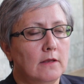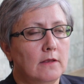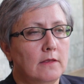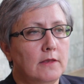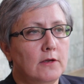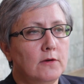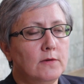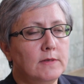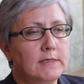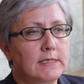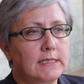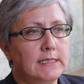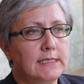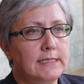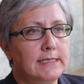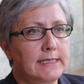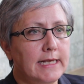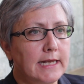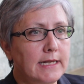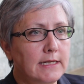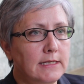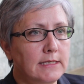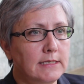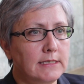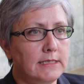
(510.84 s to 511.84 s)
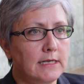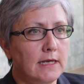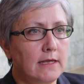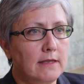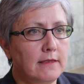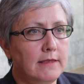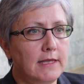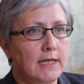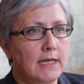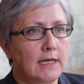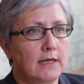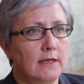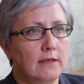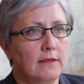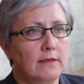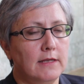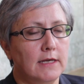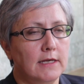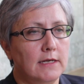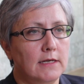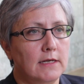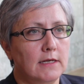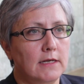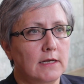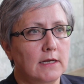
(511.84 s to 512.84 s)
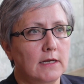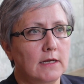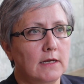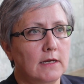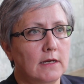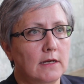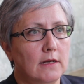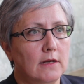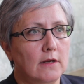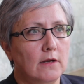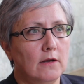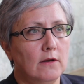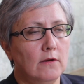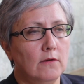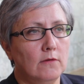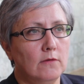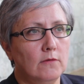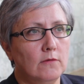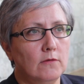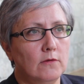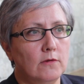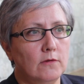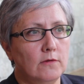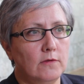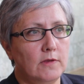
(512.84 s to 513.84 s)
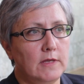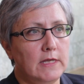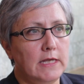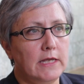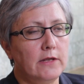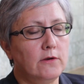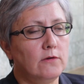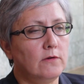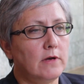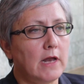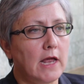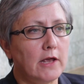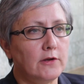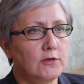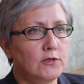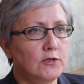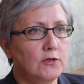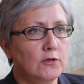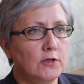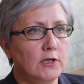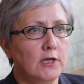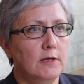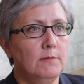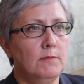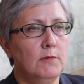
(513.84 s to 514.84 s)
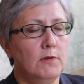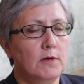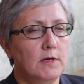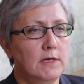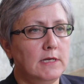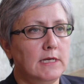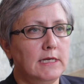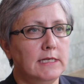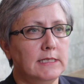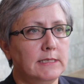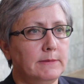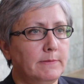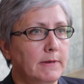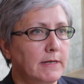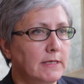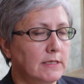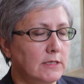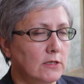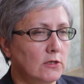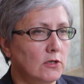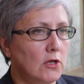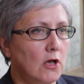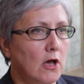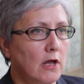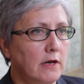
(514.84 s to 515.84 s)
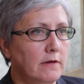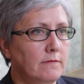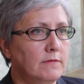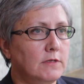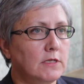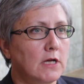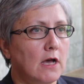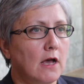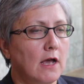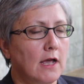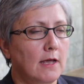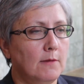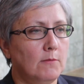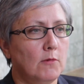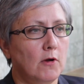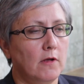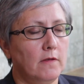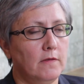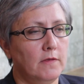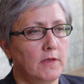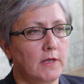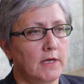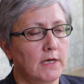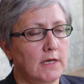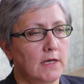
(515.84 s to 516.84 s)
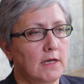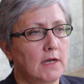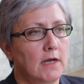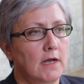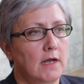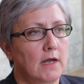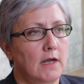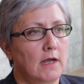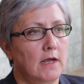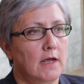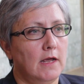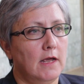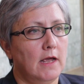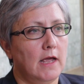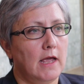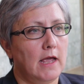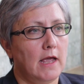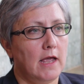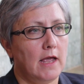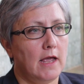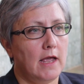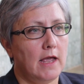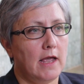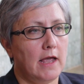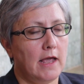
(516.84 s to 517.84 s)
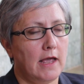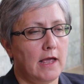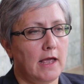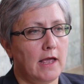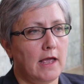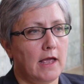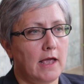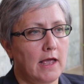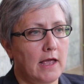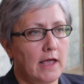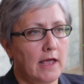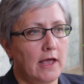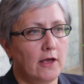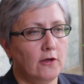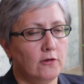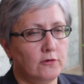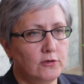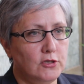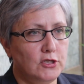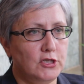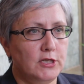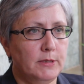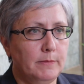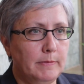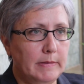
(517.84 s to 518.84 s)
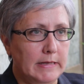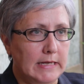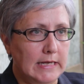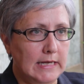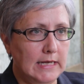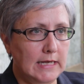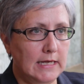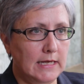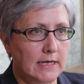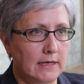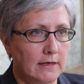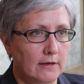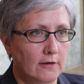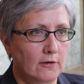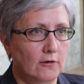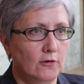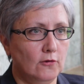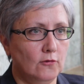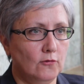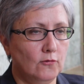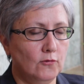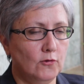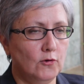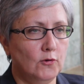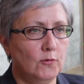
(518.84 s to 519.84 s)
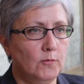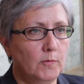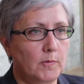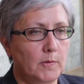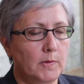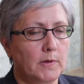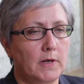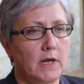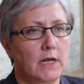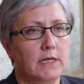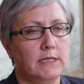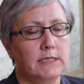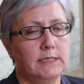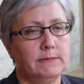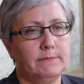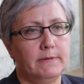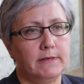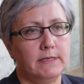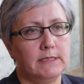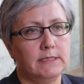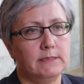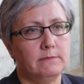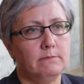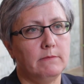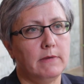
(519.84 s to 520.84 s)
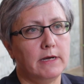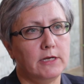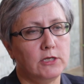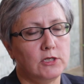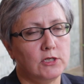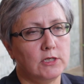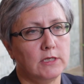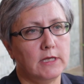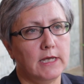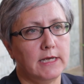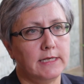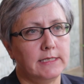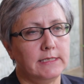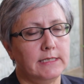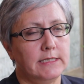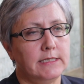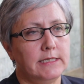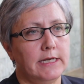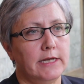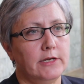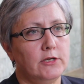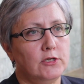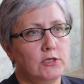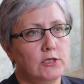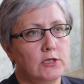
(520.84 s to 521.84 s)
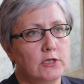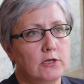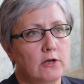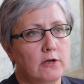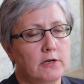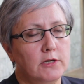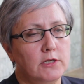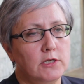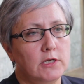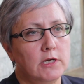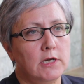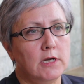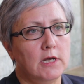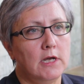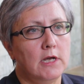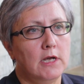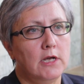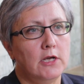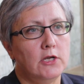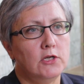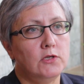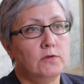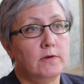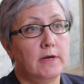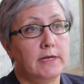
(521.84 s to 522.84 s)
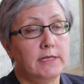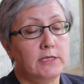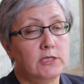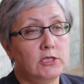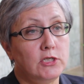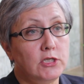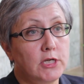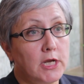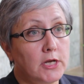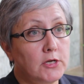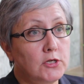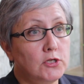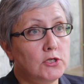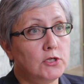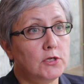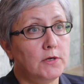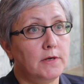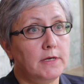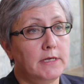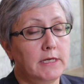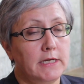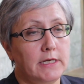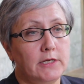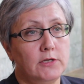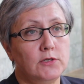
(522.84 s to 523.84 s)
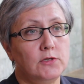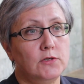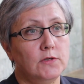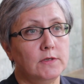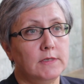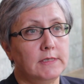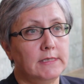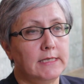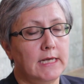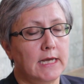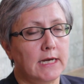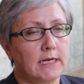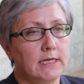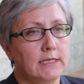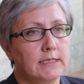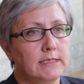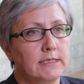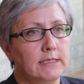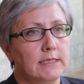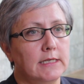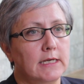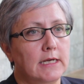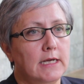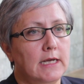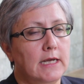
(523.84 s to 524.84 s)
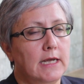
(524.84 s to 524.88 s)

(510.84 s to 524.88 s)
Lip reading: There's a sense, I think, that the international community spends a lot of time on the LGBT group and spends much less attention on transgender and intersex.